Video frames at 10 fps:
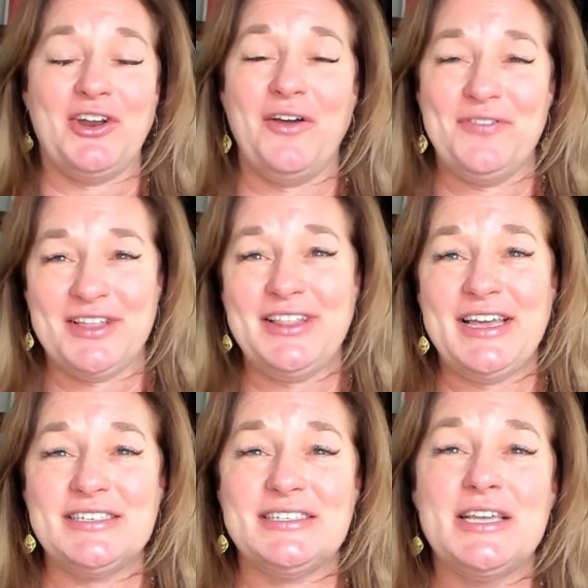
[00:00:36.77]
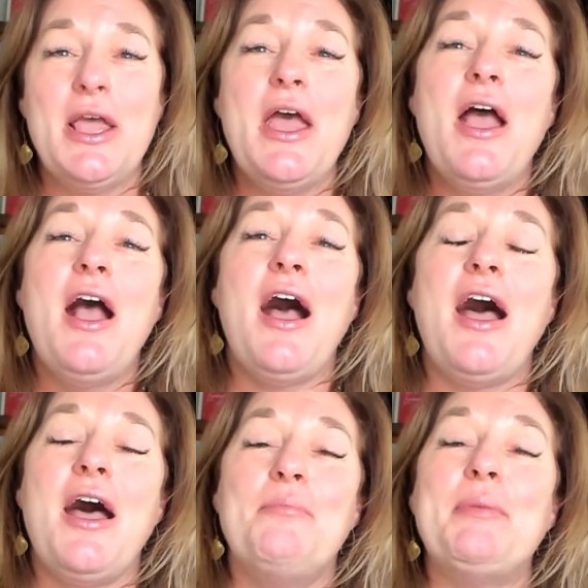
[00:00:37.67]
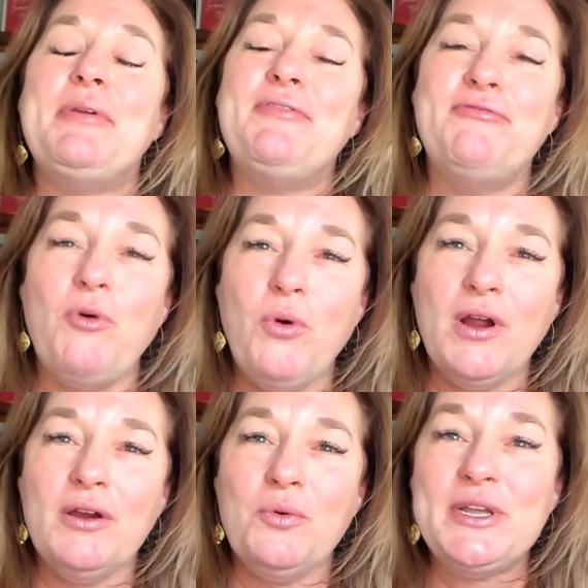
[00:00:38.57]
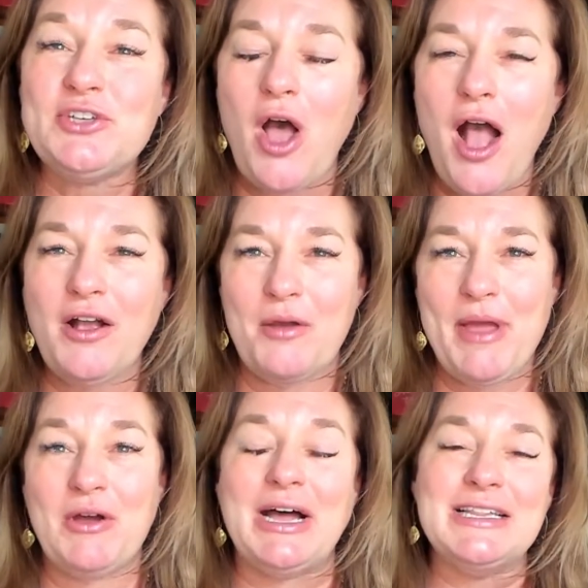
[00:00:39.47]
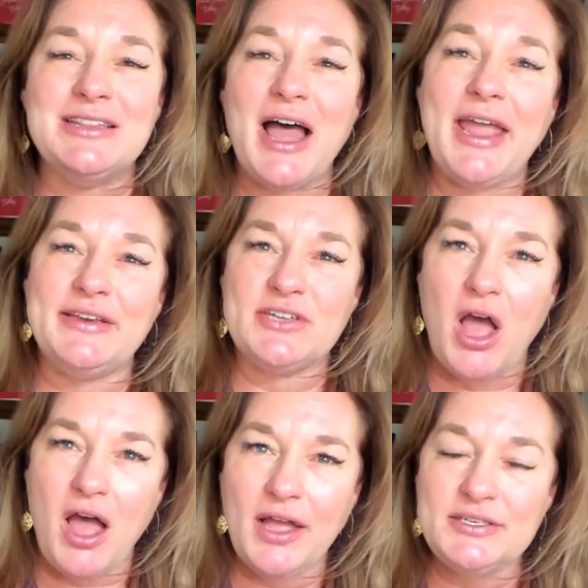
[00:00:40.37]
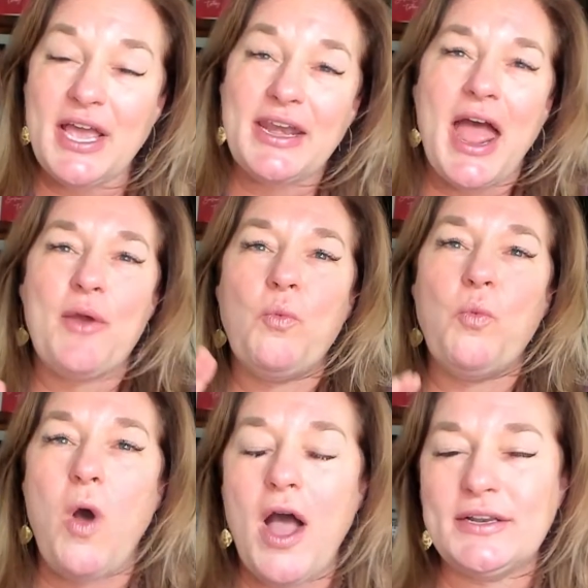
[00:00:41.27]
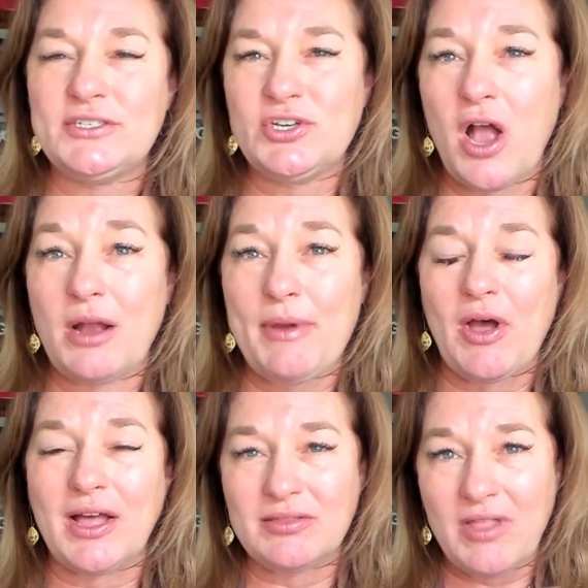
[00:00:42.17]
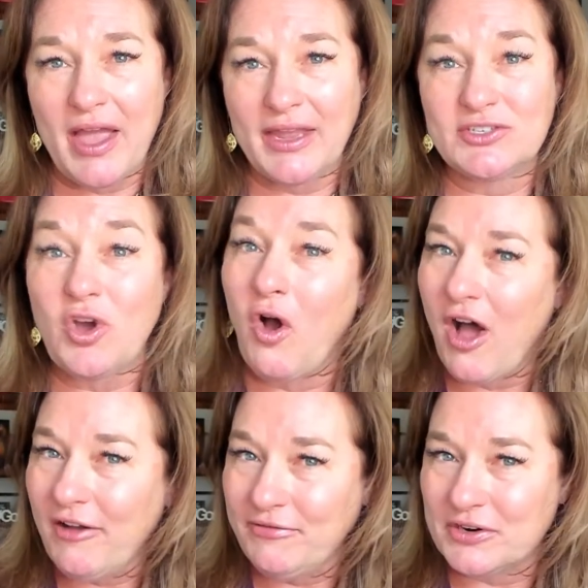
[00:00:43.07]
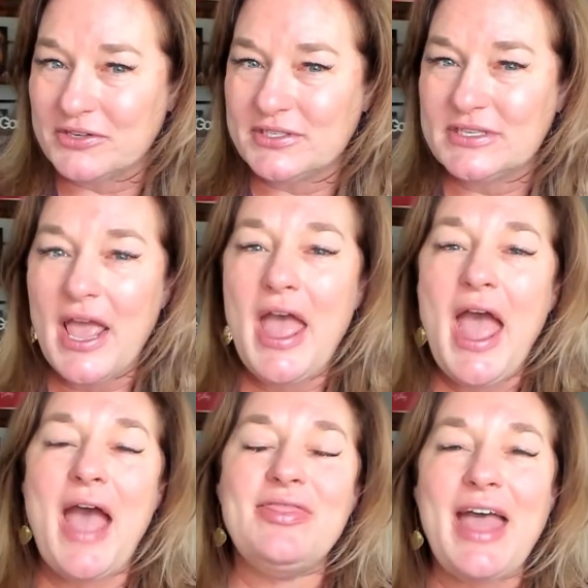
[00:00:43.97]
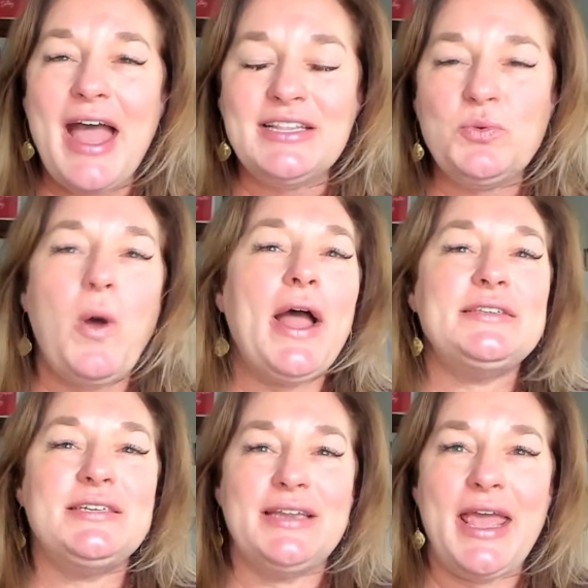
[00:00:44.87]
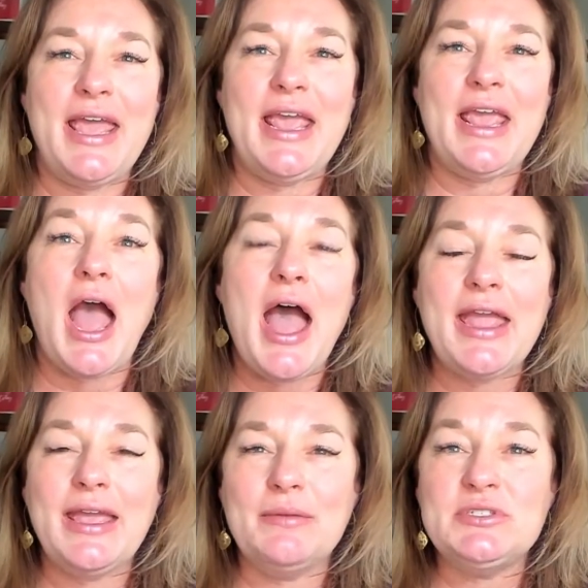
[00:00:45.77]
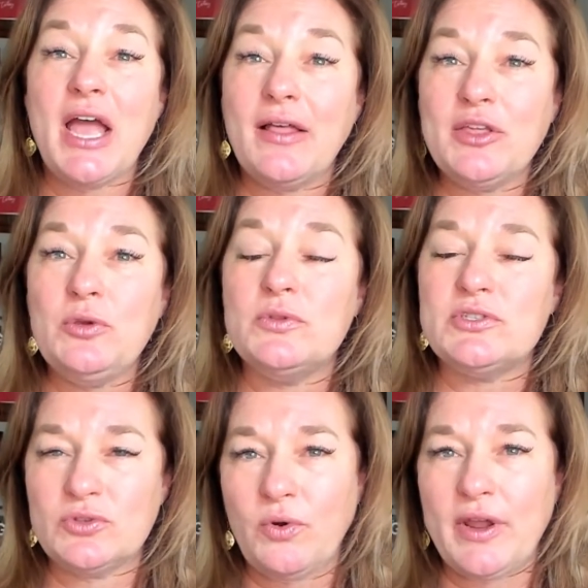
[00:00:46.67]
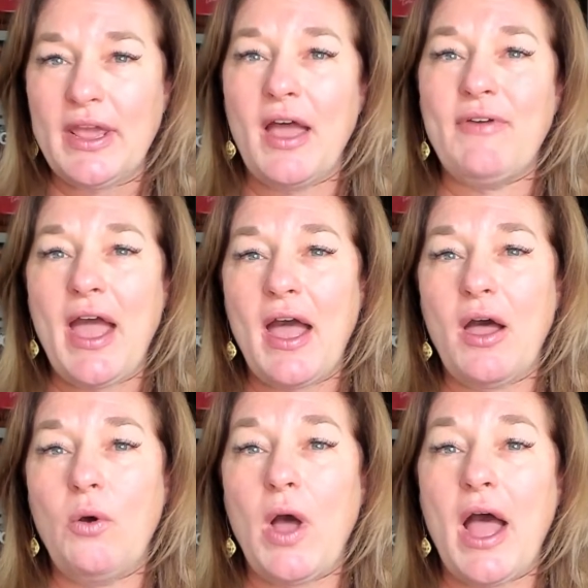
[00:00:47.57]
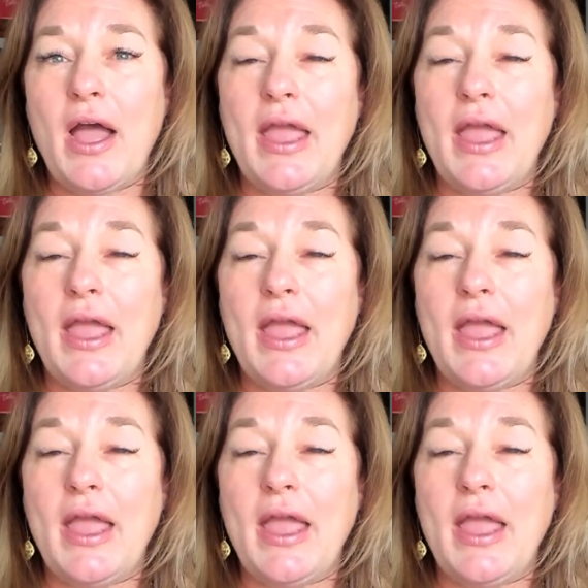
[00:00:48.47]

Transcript: off the list. But before we talk about aligned content, I want to talk about aligned offers. And that's why today I am telling you the story of how